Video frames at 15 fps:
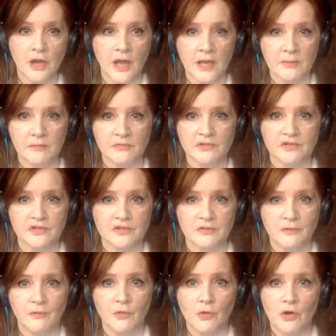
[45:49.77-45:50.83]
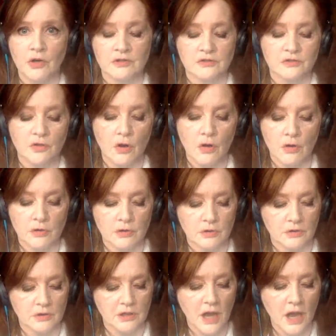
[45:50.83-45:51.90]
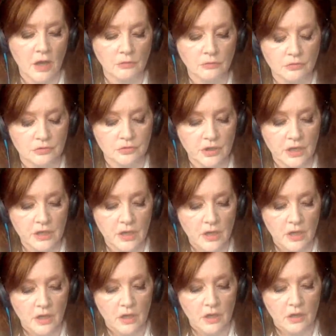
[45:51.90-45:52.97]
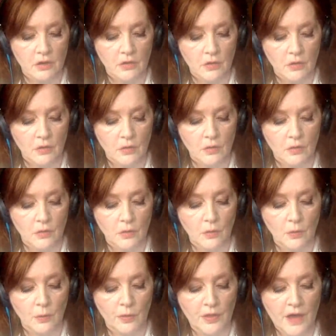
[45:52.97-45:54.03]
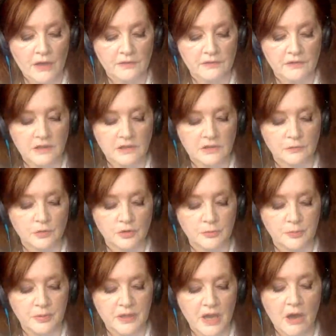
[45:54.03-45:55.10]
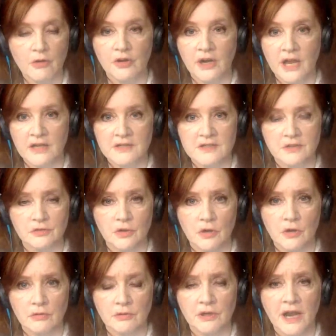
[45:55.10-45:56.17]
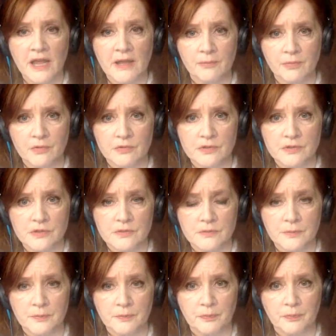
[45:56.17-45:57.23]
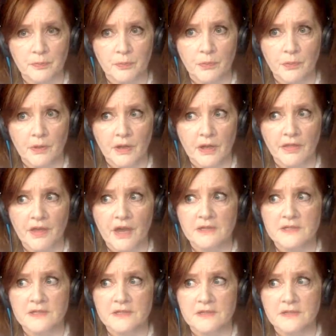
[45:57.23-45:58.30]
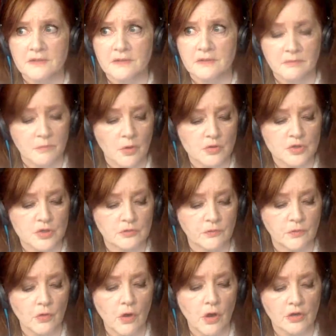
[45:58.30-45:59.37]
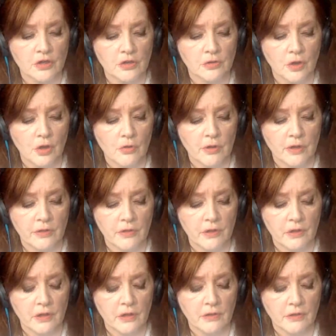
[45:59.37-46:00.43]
unnamed war-torn country, that it would be our next door neighbors. And that's most war, you know, in